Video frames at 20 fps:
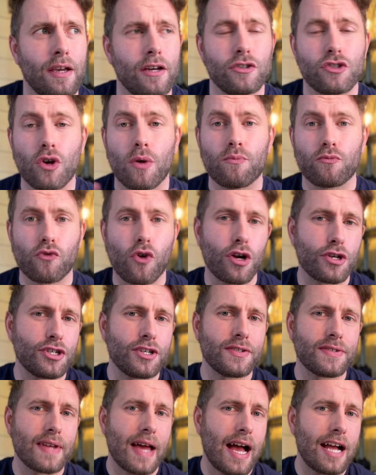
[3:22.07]
Tom
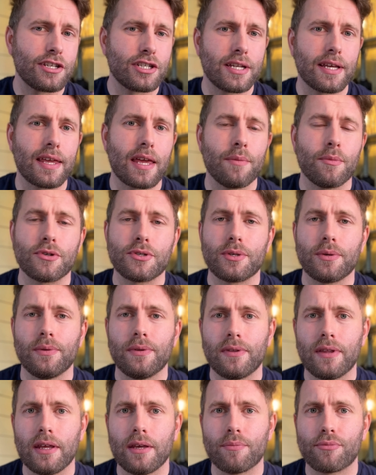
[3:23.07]
Rogers actually came onto
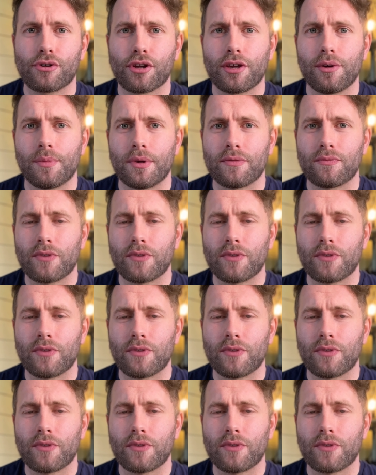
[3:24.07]
the Procurement